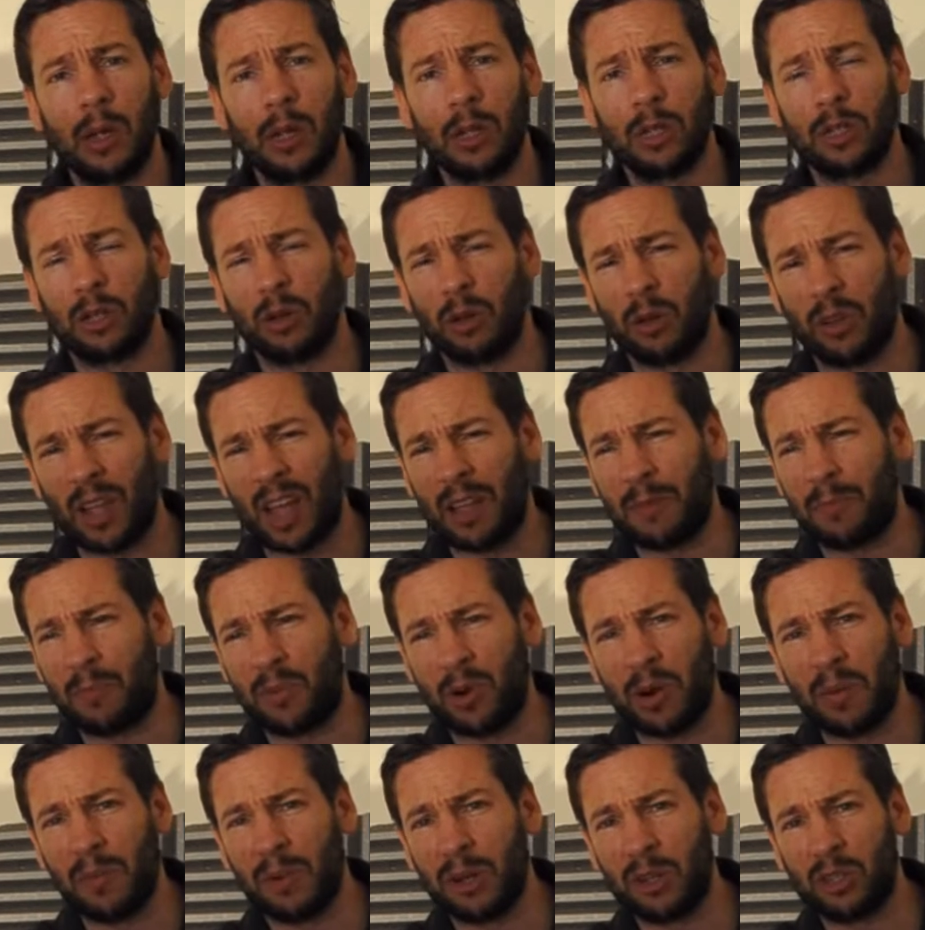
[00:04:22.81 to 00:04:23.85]
So that
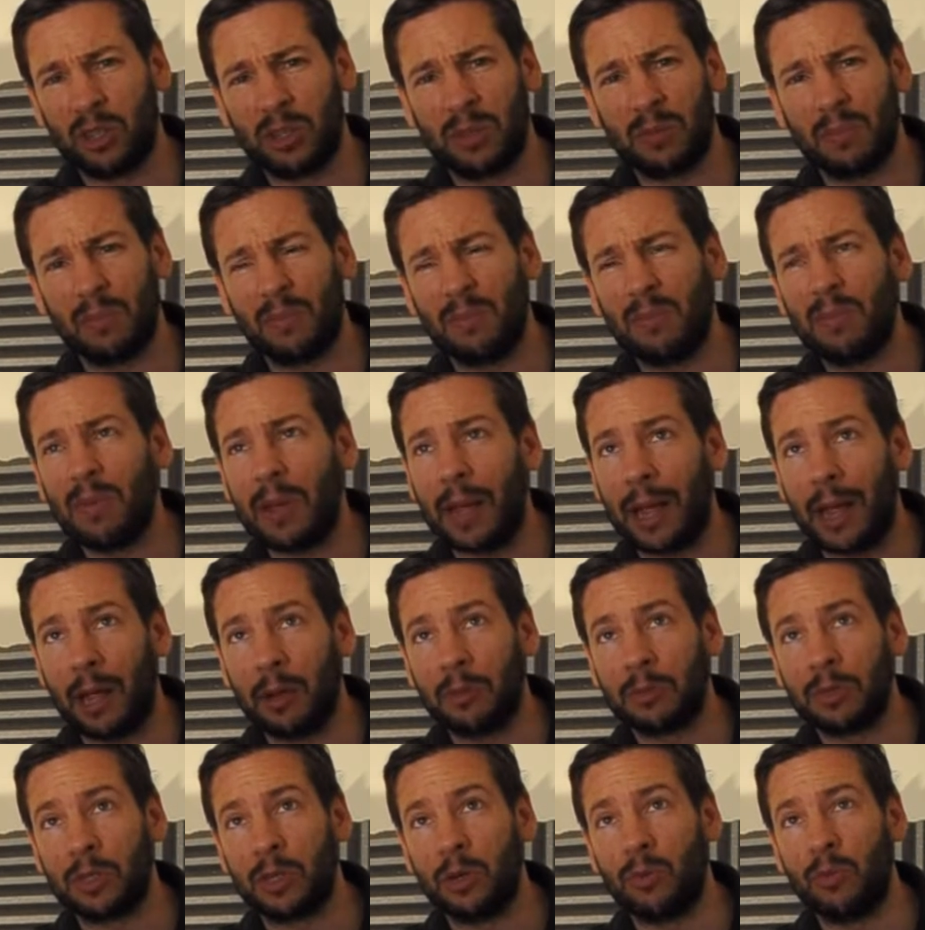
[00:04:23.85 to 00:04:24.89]
pretty much
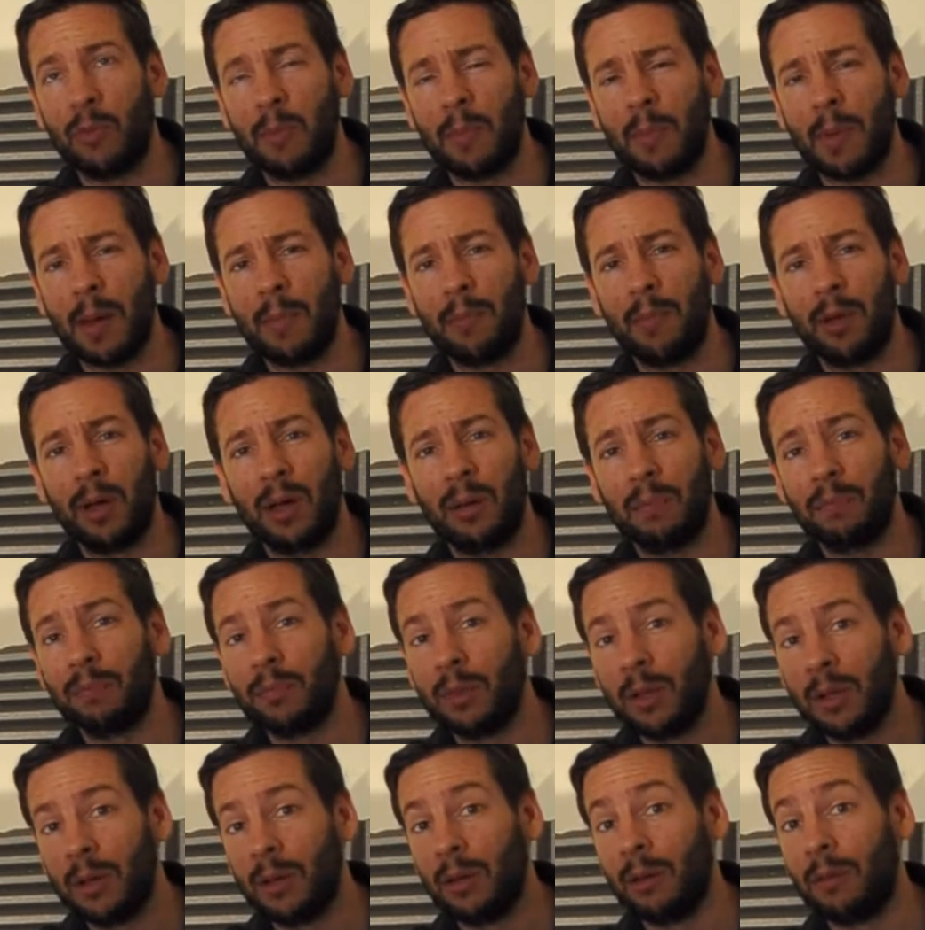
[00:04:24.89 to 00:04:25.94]
helps you remember
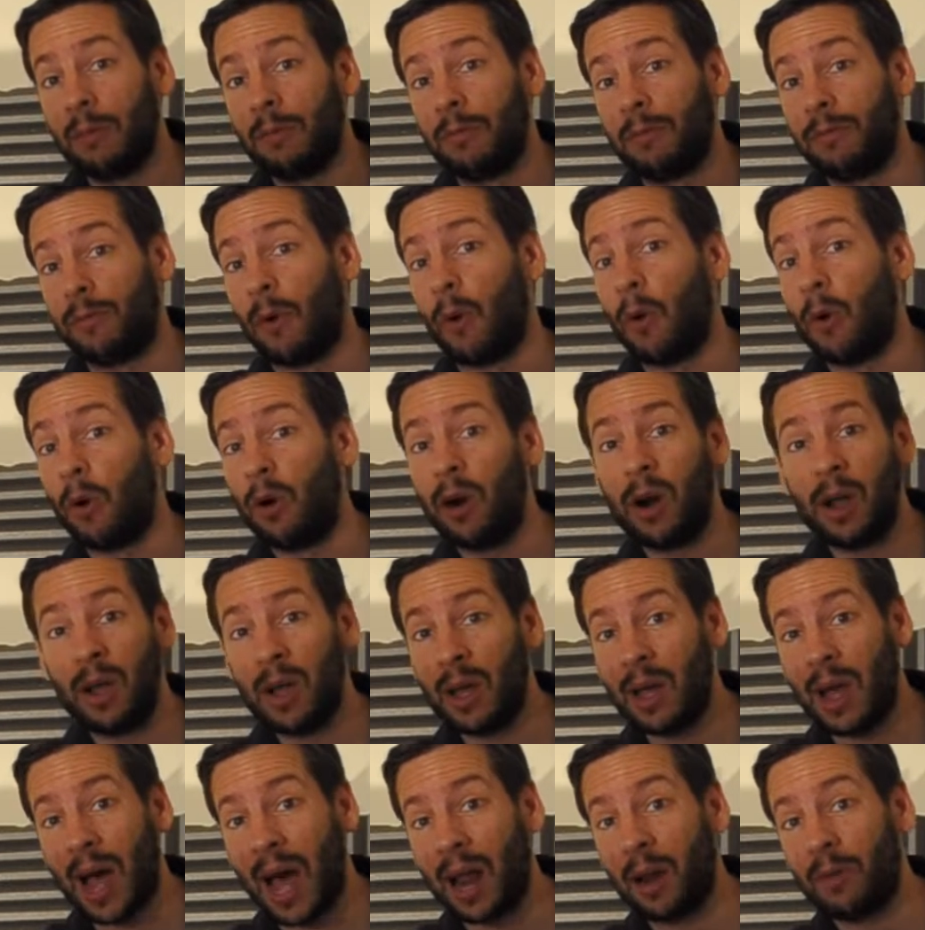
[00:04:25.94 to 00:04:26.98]
4
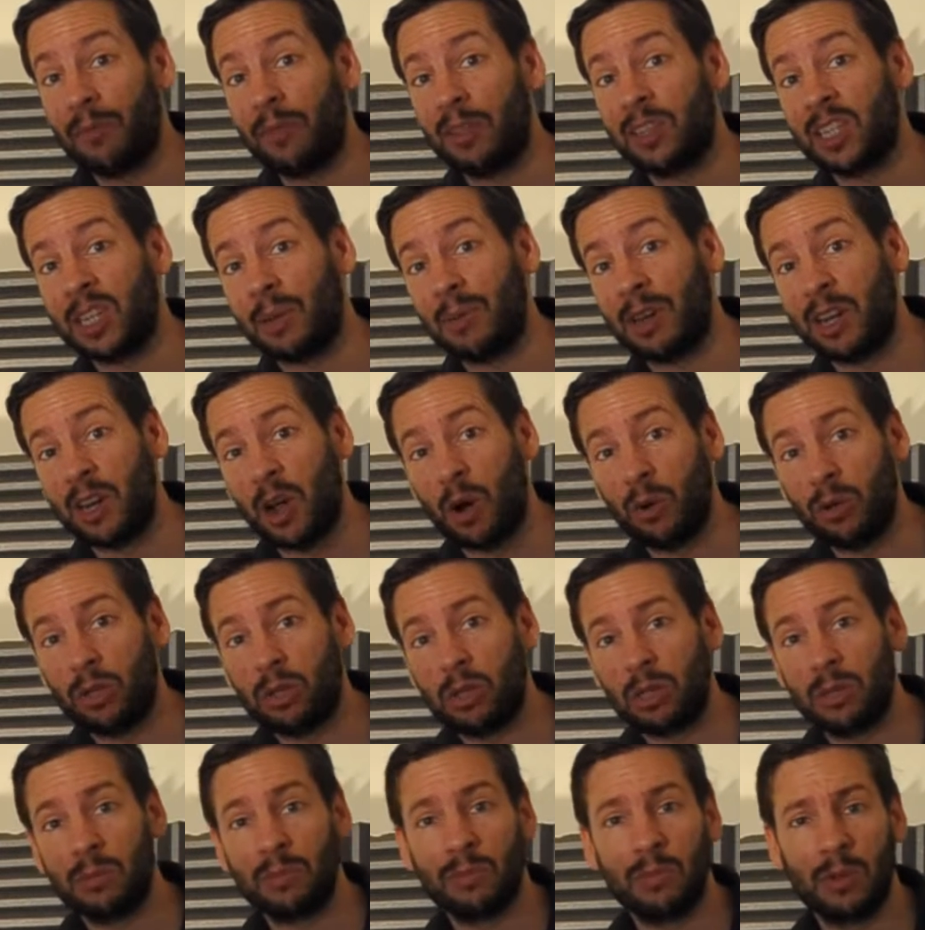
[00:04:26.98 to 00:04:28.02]
out of the 7
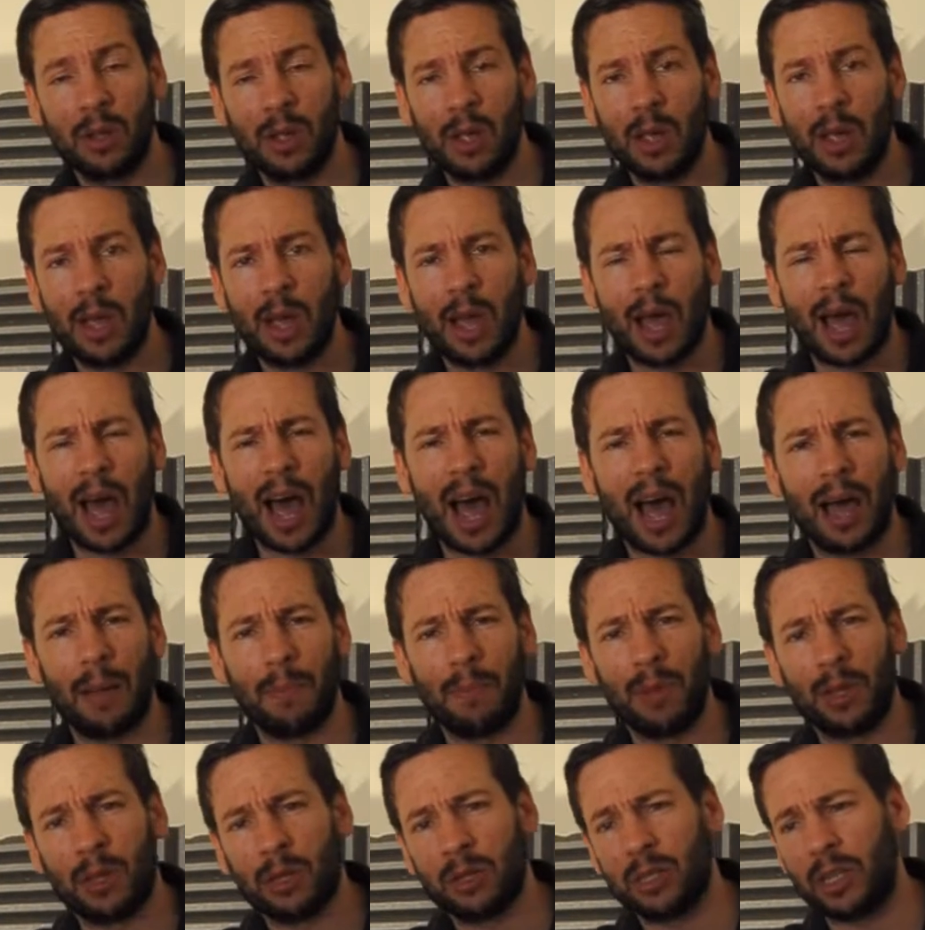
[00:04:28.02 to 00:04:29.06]
notes, and
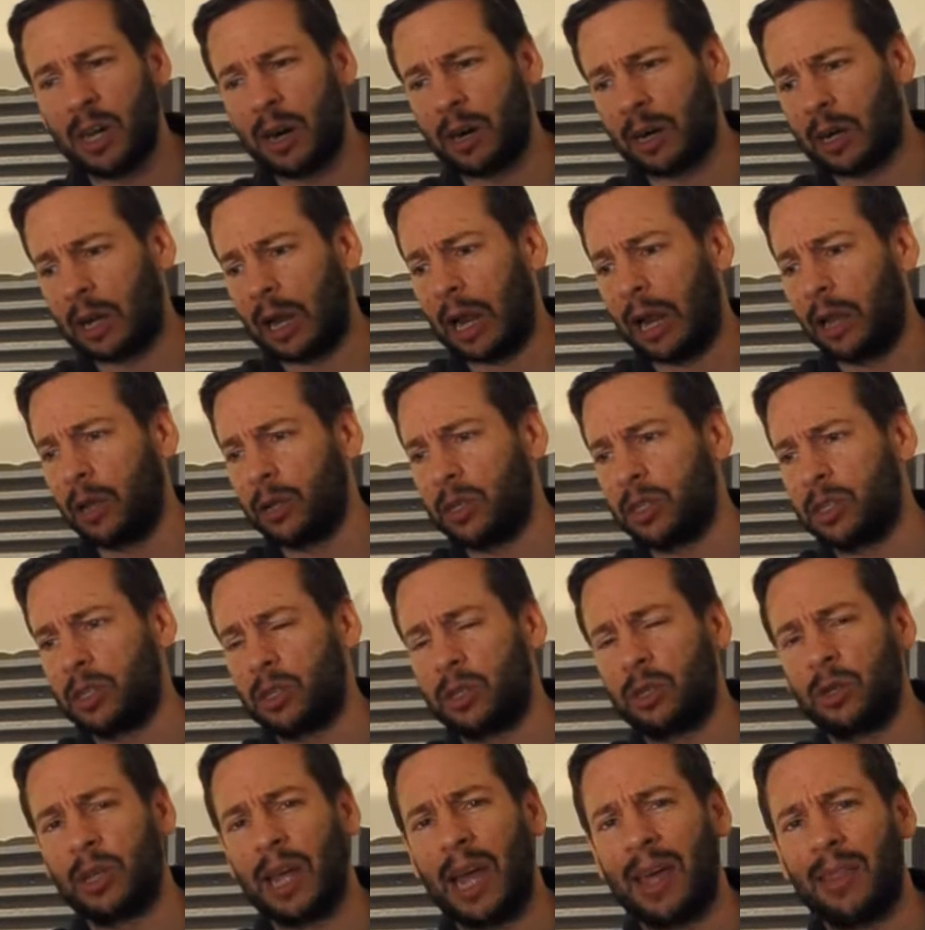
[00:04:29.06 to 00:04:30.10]
because they're clustered
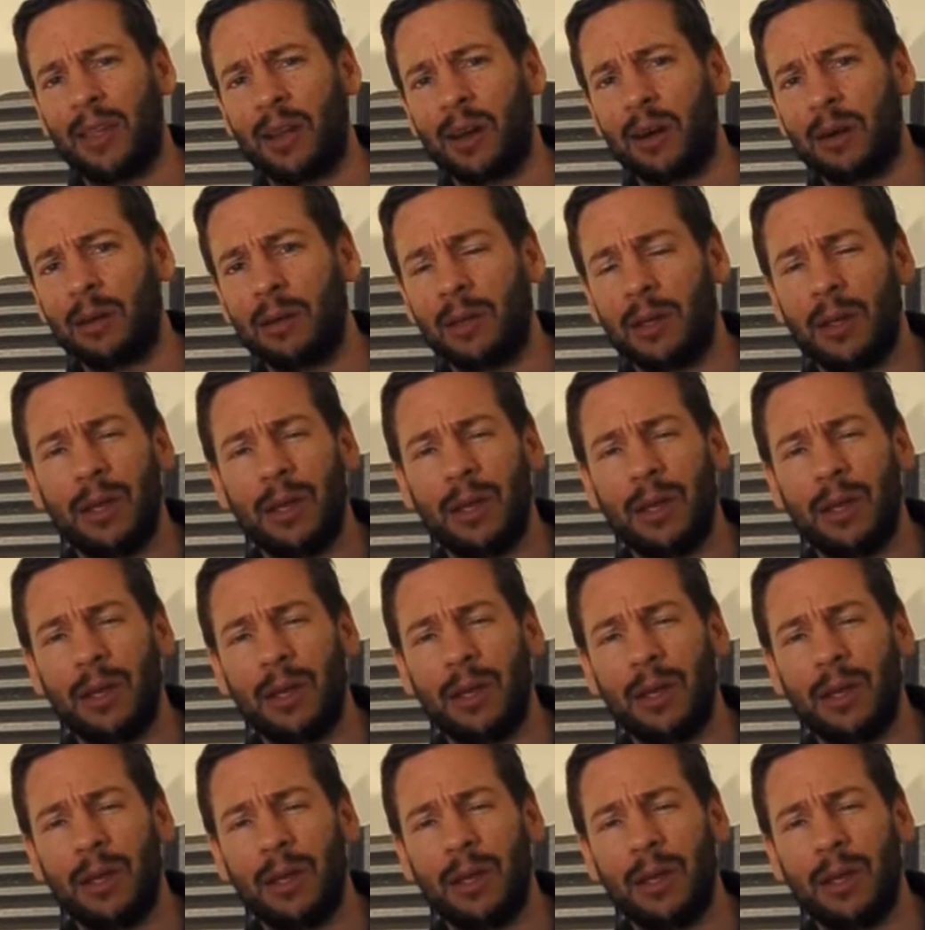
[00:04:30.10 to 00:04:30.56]
together,